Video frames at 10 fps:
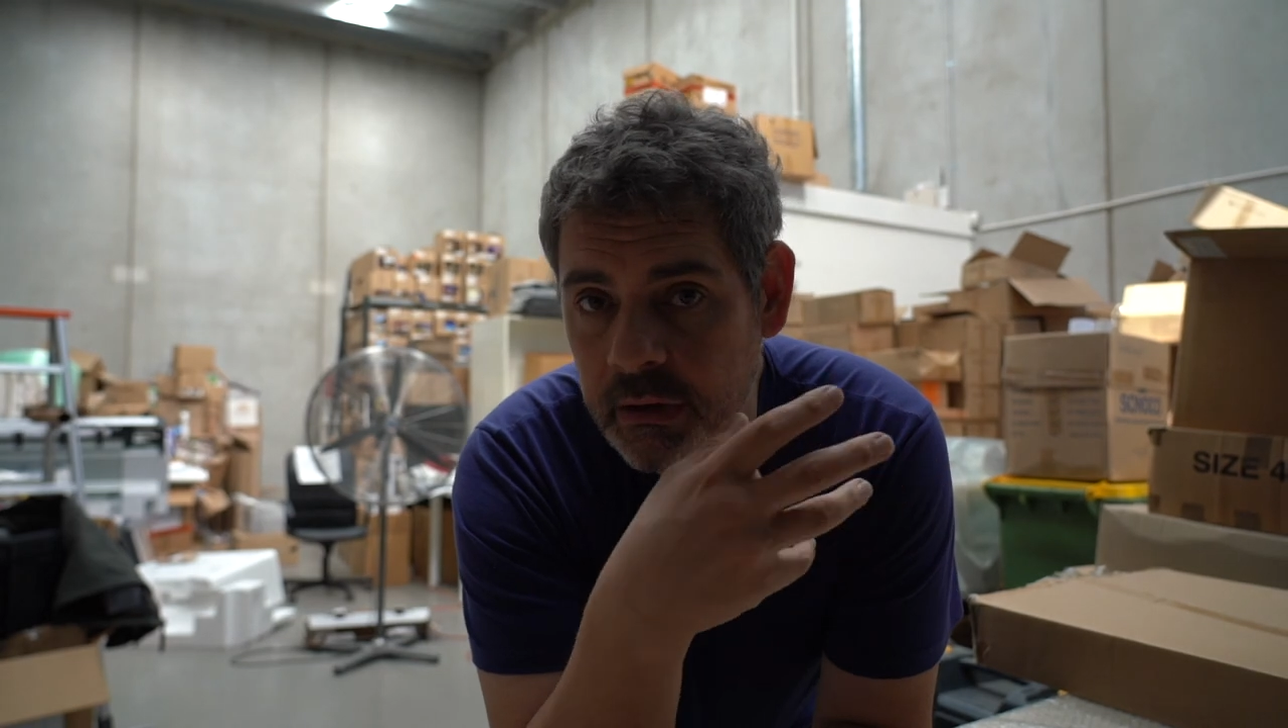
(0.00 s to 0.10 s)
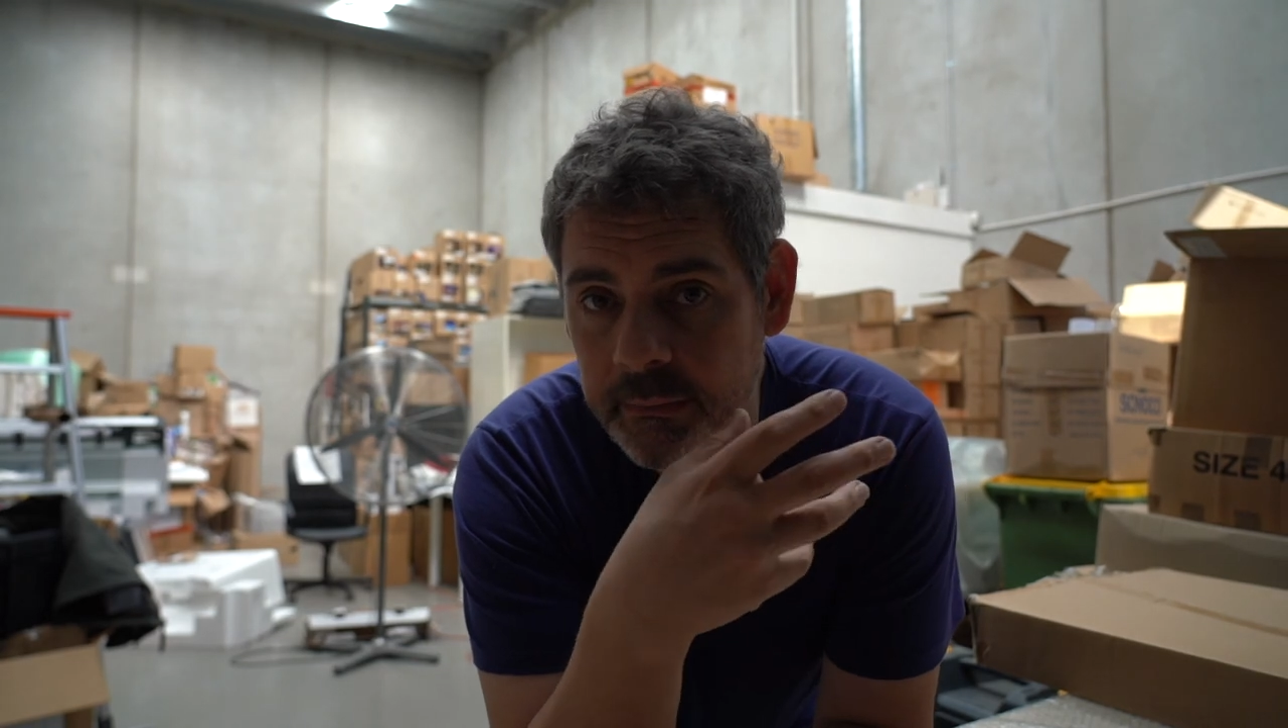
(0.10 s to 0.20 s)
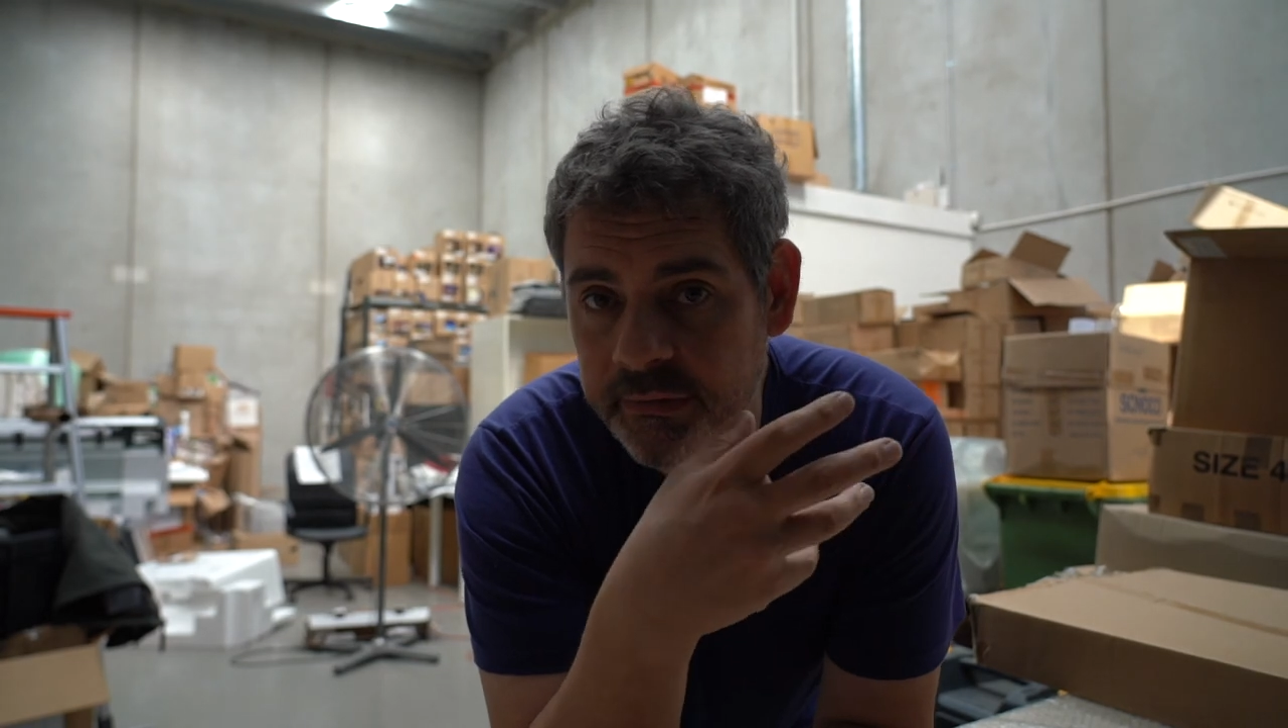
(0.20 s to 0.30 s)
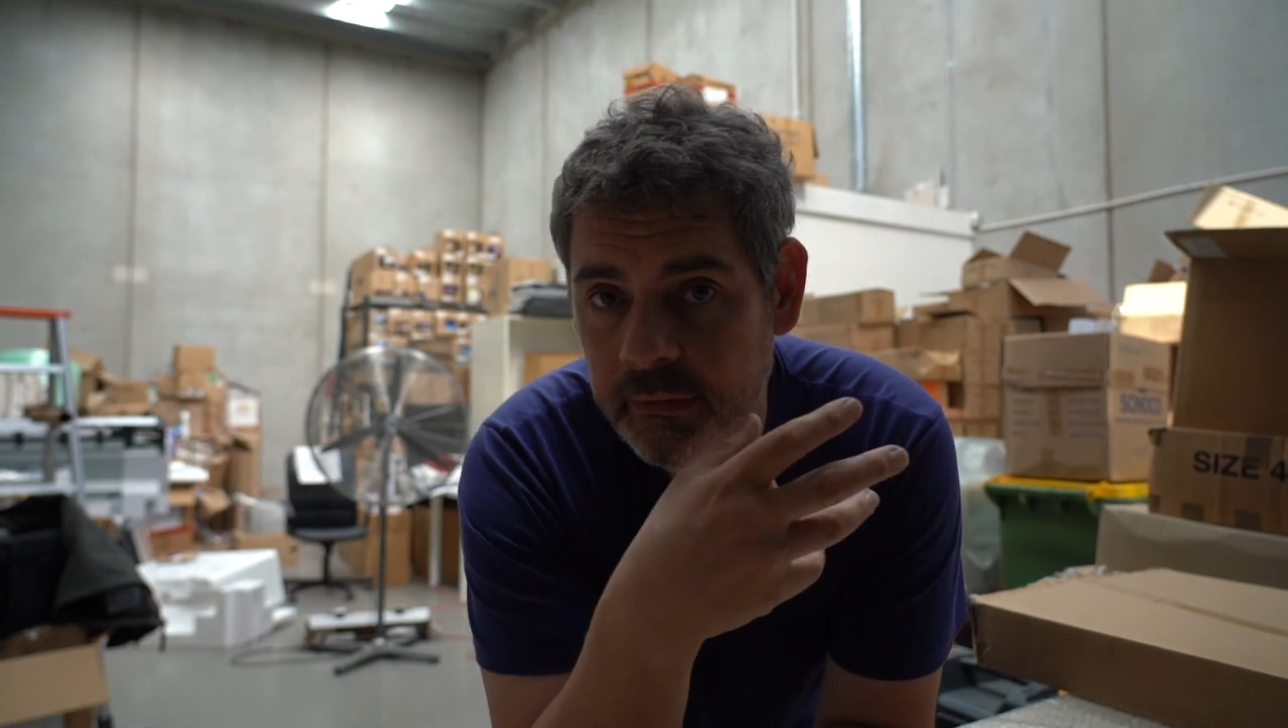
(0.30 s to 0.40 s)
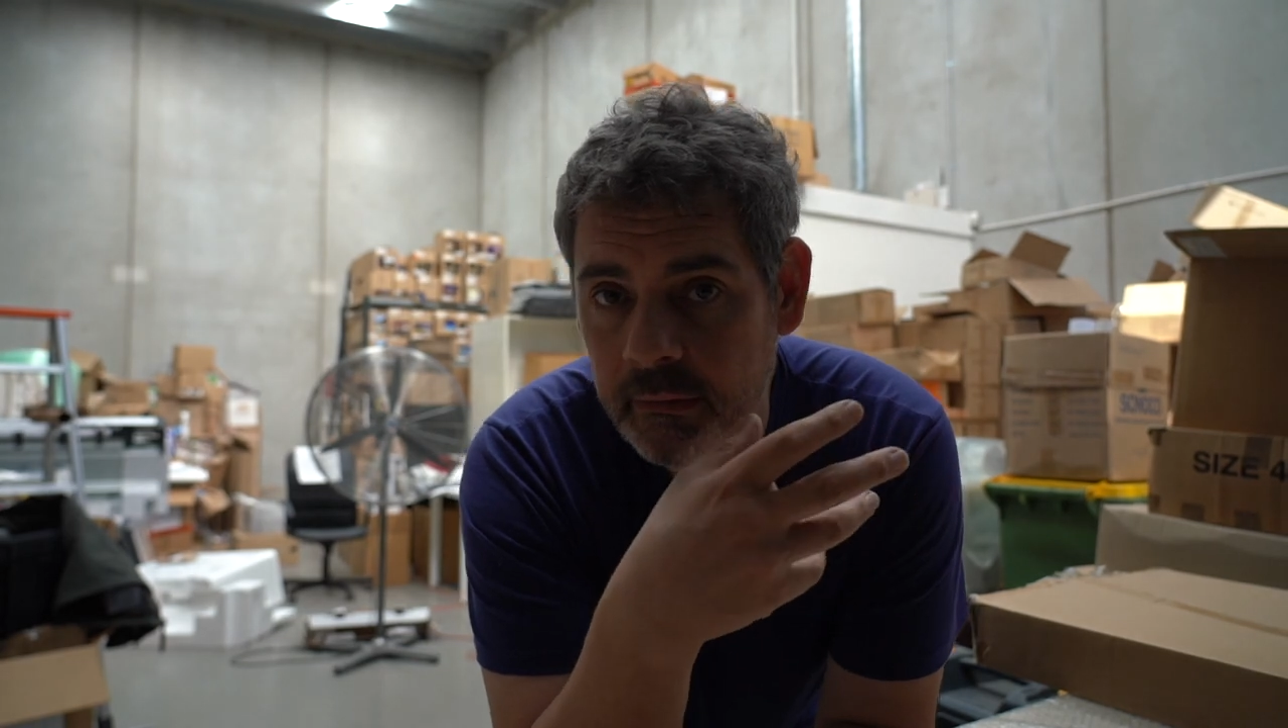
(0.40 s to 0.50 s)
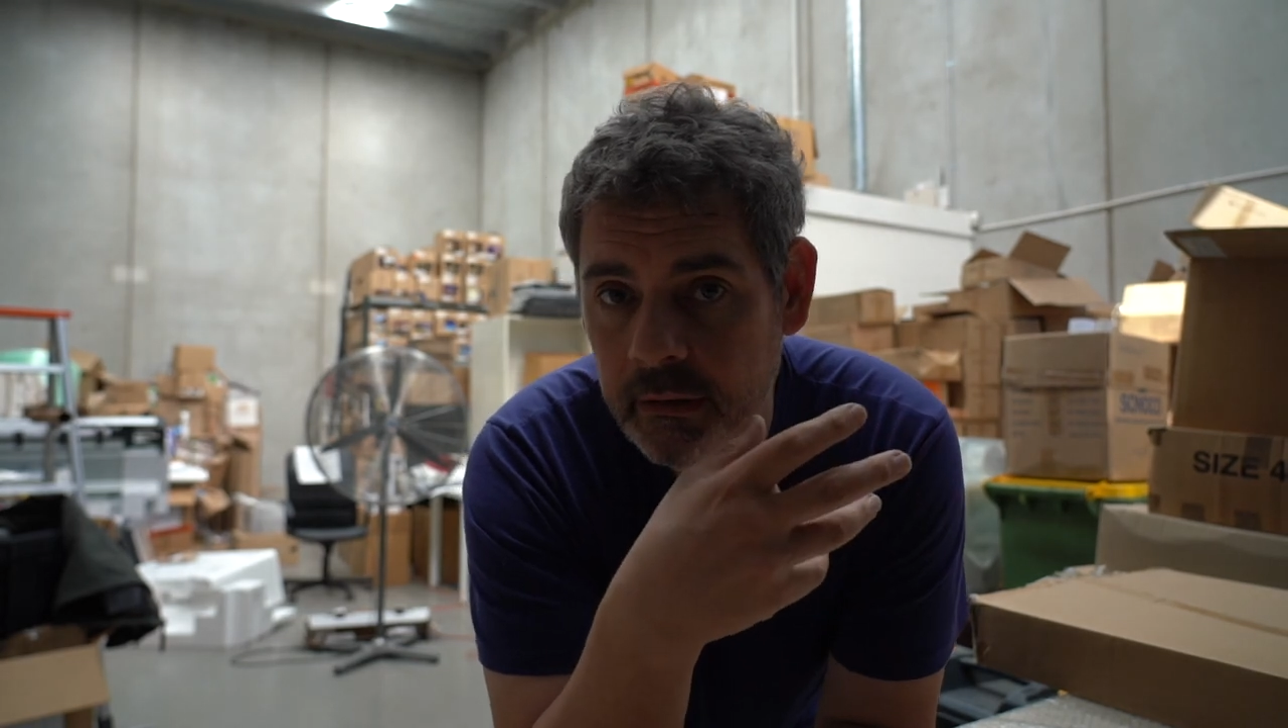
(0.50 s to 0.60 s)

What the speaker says: keeps